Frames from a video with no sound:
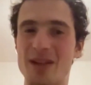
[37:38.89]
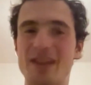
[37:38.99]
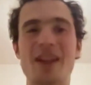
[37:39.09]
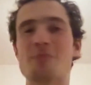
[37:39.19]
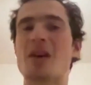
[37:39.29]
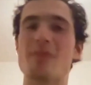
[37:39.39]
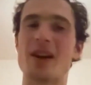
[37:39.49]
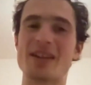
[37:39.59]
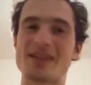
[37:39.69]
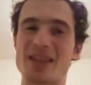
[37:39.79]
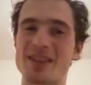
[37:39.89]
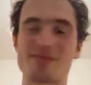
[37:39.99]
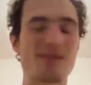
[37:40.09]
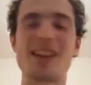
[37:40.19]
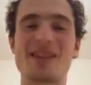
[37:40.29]
But then my body
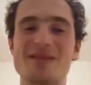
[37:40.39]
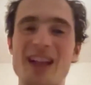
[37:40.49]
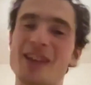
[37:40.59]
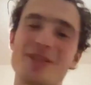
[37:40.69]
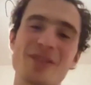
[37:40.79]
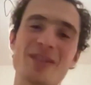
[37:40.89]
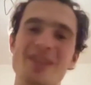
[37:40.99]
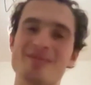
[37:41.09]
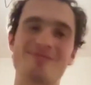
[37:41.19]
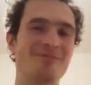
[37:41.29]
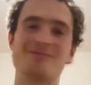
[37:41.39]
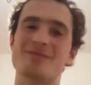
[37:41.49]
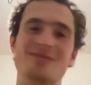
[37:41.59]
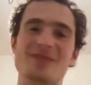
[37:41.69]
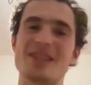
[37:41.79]
says, like,
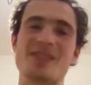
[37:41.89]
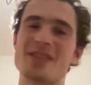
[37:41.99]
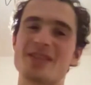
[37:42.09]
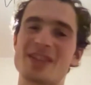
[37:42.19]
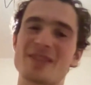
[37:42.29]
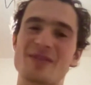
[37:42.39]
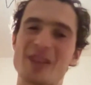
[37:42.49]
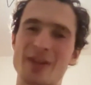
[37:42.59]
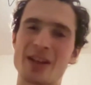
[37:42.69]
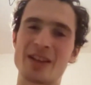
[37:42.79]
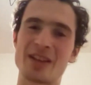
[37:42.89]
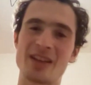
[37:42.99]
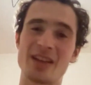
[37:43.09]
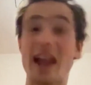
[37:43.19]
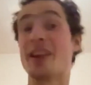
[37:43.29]
naturally, this just doesn't feel right,
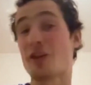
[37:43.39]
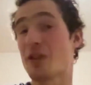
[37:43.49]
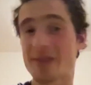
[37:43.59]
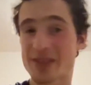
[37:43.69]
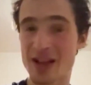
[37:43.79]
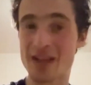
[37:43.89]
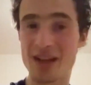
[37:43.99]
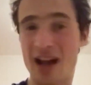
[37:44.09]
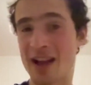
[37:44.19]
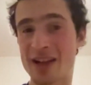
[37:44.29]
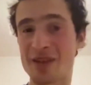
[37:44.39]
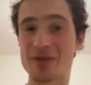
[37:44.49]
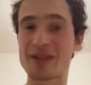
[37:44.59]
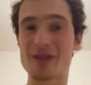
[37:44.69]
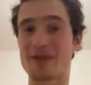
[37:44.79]
and all of a sudden I
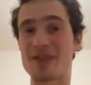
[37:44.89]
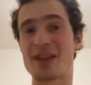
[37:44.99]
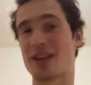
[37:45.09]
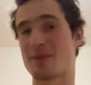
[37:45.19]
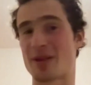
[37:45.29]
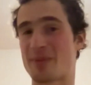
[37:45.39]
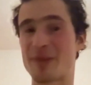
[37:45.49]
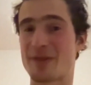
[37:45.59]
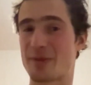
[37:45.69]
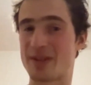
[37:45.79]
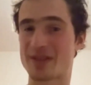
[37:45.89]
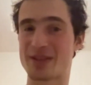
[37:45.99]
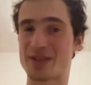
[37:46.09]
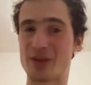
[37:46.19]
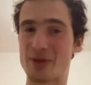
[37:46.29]
don't even feel like my
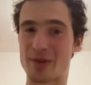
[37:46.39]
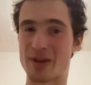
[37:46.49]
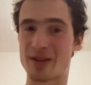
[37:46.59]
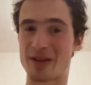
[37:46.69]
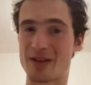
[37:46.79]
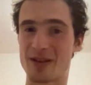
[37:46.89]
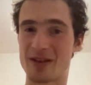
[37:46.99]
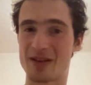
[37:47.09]
performance is going well.